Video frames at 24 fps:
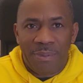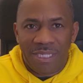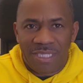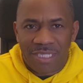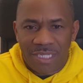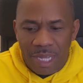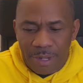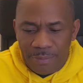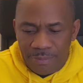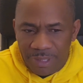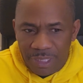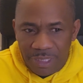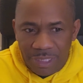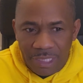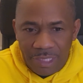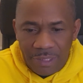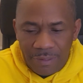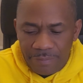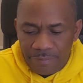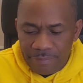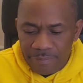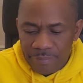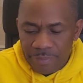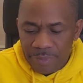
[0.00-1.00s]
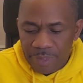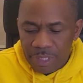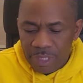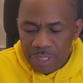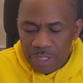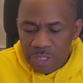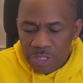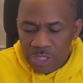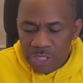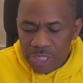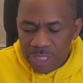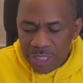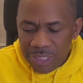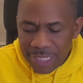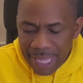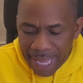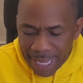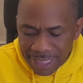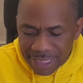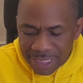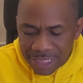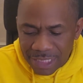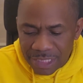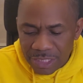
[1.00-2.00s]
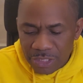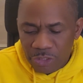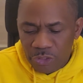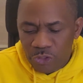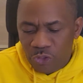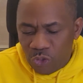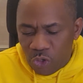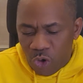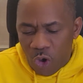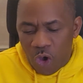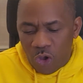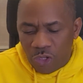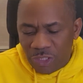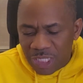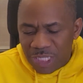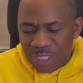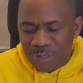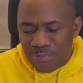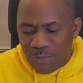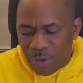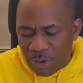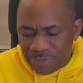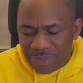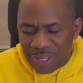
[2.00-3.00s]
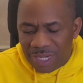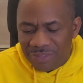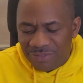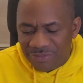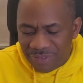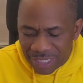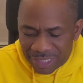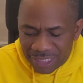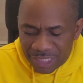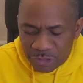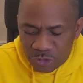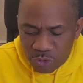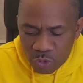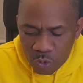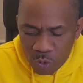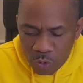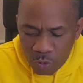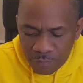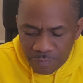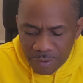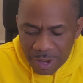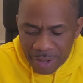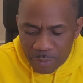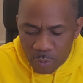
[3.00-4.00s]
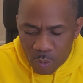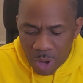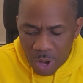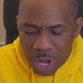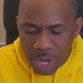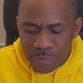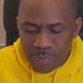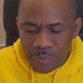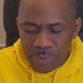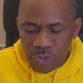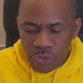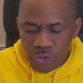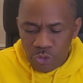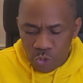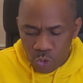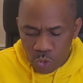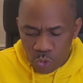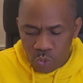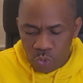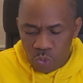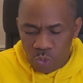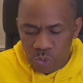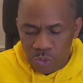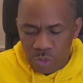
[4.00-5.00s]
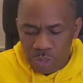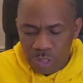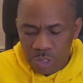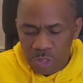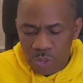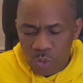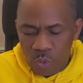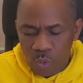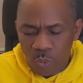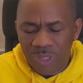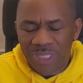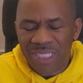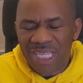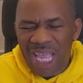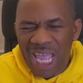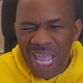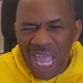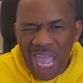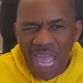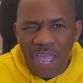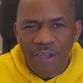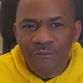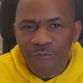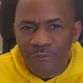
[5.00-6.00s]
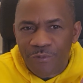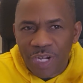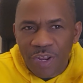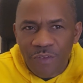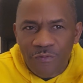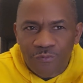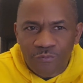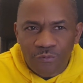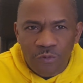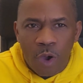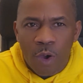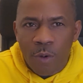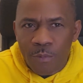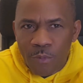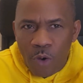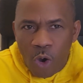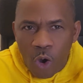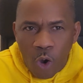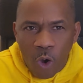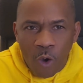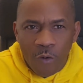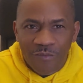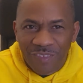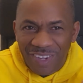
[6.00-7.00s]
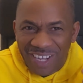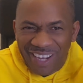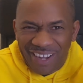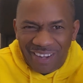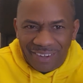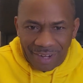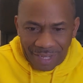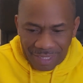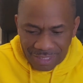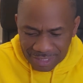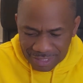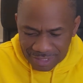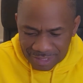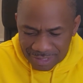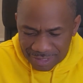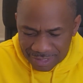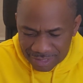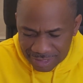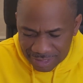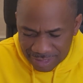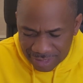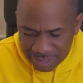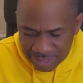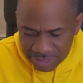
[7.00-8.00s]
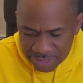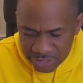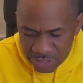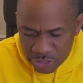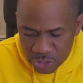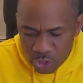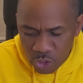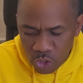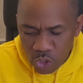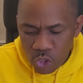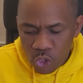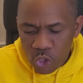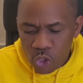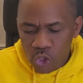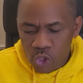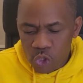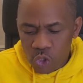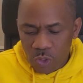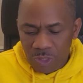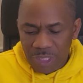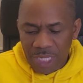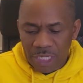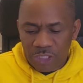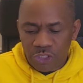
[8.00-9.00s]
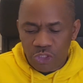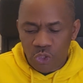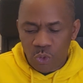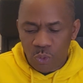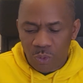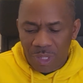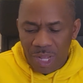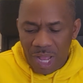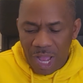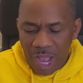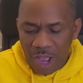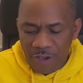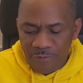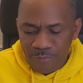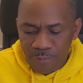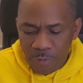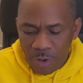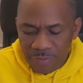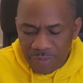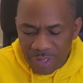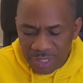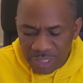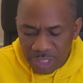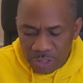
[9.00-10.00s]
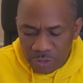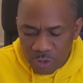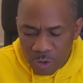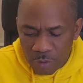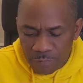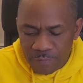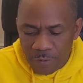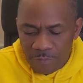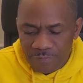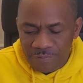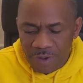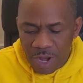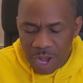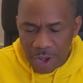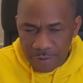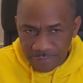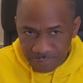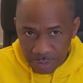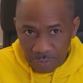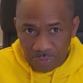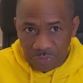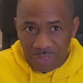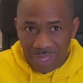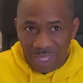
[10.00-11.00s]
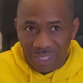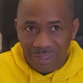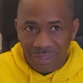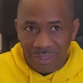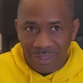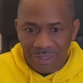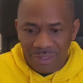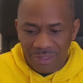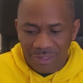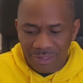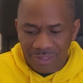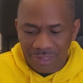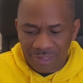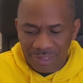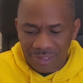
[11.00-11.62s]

TPT I'm reading. Yes, God is more than ready to overwhelm you with every form of grace, so that you will have more than enough of everything,